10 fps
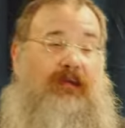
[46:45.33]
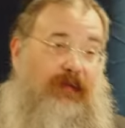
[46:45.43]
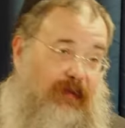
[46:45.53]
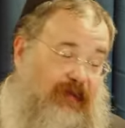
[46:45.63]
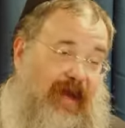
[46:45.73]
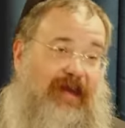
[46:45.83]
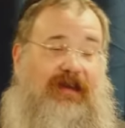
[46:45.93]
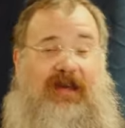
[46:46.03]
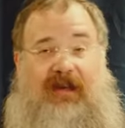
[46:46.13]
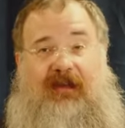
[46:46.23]
first
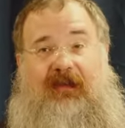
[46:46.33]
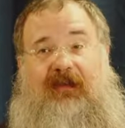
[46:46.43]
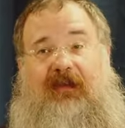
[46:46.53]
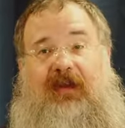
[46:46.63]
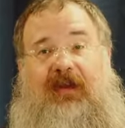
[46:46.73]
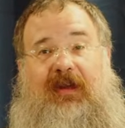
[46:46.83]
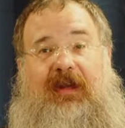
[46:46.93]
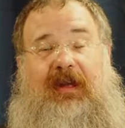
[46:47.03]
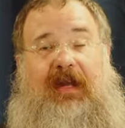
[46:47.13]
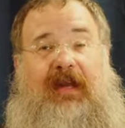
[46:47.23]
ideas
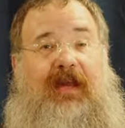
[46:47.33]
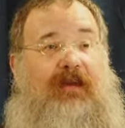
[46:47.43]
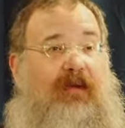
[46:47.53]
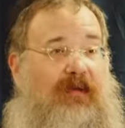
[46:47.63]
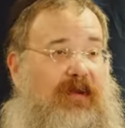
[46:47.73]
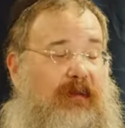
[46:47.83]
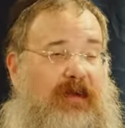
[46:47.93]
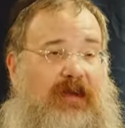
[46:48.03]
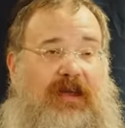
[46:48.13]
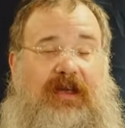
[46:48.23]
and then
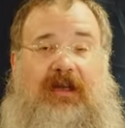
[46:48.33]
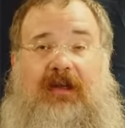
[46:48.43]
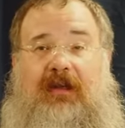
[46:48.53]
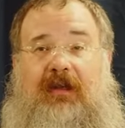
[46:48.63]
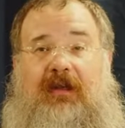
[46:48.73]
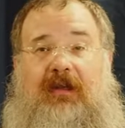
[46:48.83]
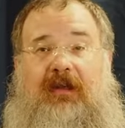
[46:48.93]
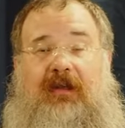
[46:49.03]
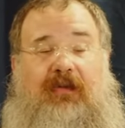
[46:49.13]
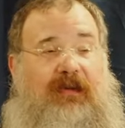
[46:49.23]
ultimately
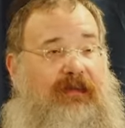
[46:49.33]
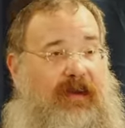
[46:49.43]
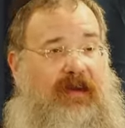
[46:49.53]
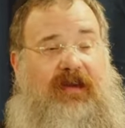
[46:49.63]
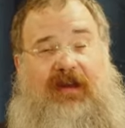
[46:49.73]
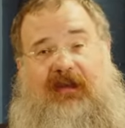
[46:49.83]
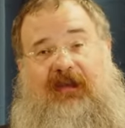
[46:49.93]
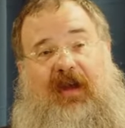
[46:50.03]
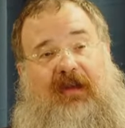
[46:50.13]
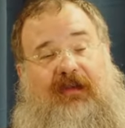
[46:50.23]
to infinity
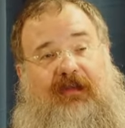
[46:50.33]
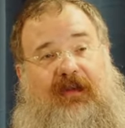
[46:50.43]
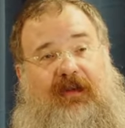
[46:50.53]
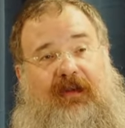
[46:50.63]
itself.